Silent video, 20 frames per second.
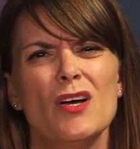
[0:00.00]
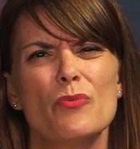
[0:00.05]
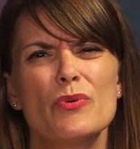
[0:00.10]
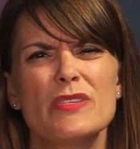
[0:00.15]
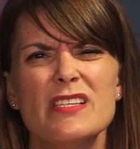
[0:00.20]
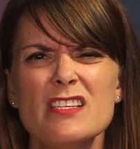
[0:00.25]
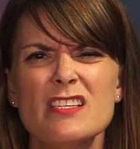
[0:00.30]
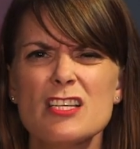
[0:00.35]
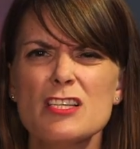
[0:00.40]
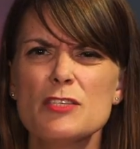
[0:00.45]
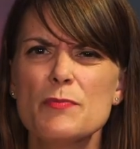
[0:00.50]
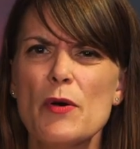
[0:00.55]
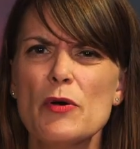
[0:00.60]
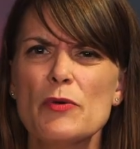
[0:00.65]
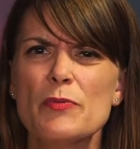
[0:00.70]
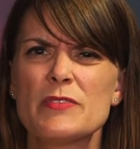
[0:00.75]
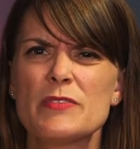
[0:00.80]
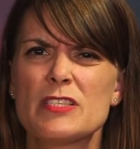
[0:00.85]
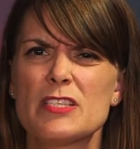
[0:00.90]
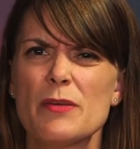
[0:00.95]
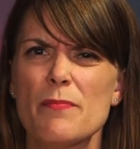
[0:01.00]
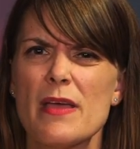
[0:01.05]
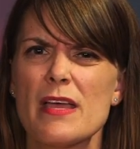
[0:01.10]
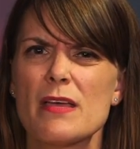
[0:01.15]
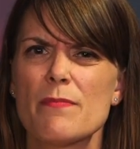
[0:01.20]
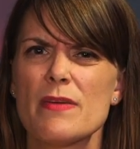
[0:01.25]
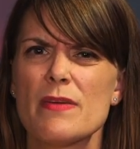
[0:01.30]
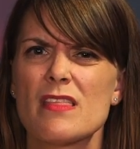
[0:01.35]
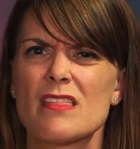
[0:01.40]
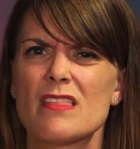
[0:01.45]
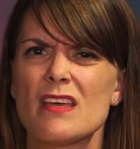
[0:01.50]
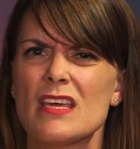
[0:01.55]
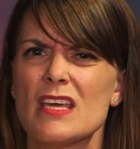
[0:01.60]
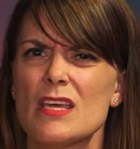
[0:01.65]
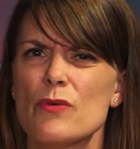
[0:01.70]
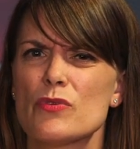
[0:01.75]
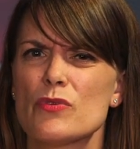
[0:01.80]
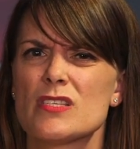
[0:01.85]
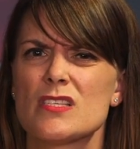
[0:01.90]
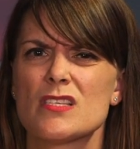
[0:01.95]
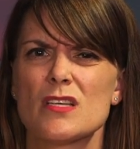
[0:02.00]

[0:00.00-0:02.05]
Was this supposed to make me think he was